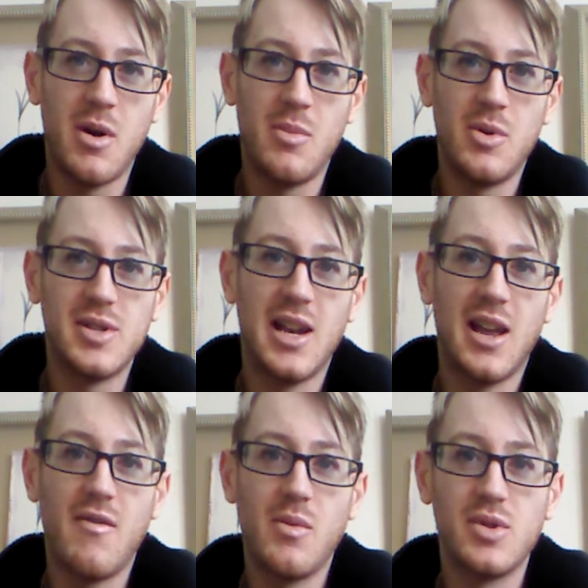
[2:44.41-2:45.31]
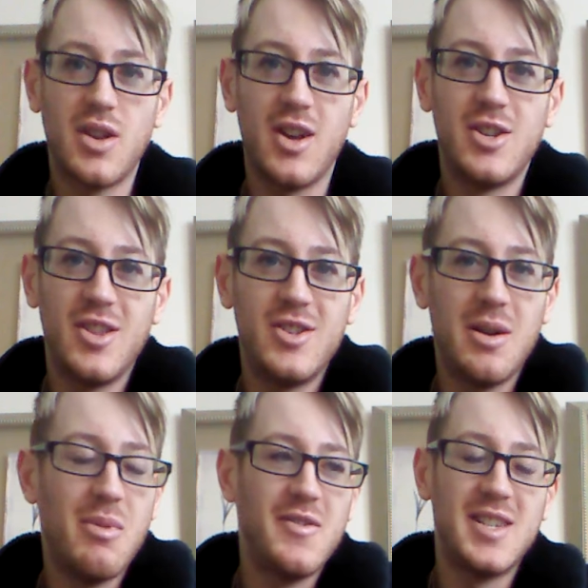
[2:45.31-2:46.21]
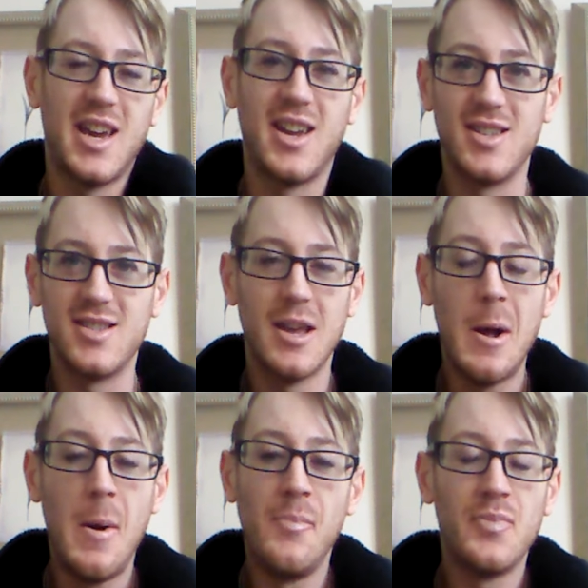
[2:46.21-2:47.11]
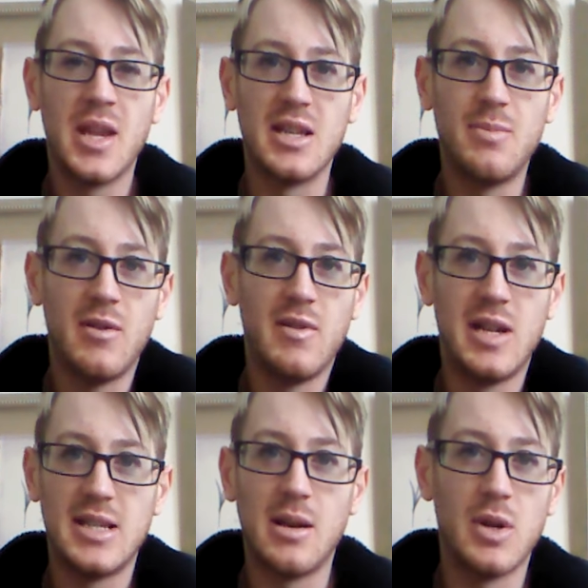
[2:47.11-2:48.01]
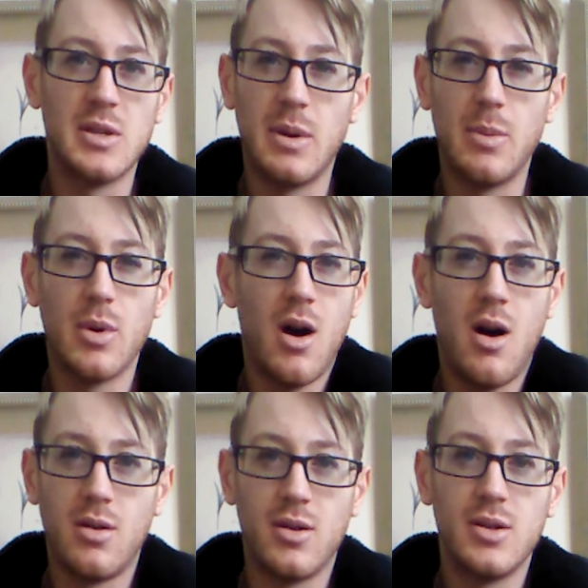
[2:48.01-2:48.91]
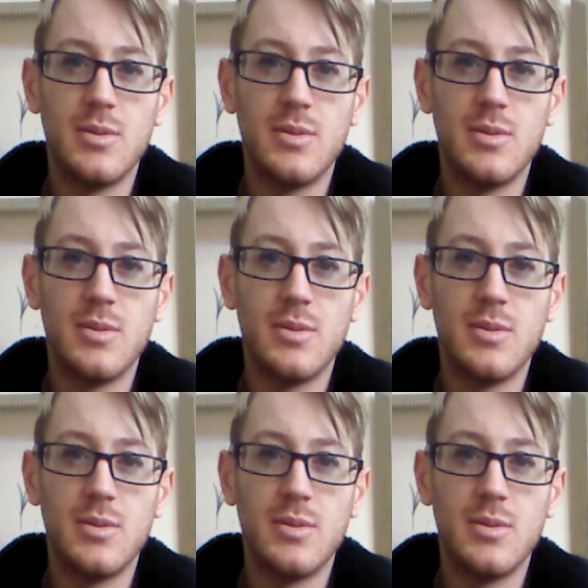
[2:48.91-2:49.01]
I'm not telling everyone to go to the gym every day because, let's be realistic, most people can't.